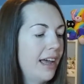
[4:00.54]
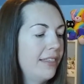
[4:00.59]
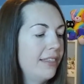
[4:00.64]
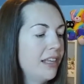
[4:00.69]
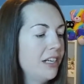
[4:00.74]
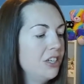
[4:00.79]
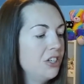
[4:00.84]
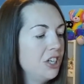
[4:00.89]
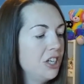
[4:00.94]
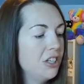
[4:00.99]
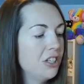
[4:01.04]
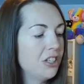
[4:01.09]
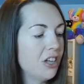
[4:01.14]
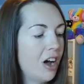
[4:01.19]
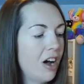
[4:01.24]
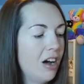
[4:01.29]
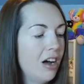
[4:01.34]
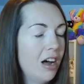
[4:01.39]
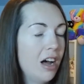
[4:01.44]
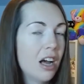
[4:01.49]
and then she
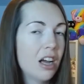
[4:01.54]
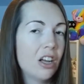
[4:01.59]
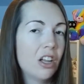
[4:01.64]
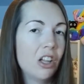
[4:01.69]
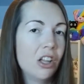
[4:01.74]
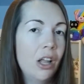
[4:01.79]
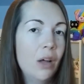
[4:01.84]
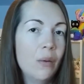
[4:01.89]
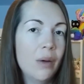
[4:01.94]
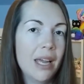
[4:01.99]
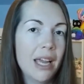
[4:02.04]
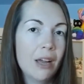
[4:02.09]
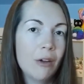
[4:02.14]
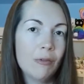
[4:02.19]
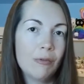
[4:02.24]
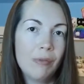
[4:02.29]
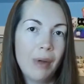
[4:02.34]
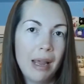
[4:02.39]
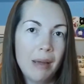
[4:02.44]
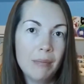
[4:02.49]
saw a glowing
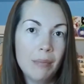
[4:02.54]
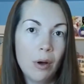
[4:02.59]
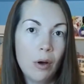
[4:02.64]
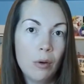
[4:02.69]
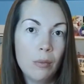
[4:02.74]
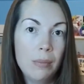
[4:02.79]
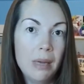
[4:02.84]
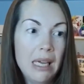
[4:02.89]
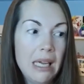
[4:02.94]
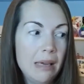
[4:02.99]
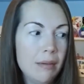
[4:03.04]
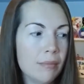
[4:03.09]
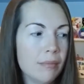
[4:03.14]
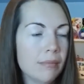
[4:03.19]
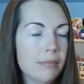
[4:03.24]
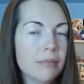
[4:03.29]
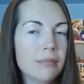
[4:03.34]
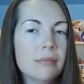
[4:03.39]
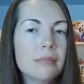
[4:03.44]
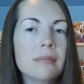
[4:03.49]
rainbow
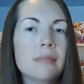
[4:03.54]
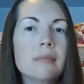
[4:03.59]
beam.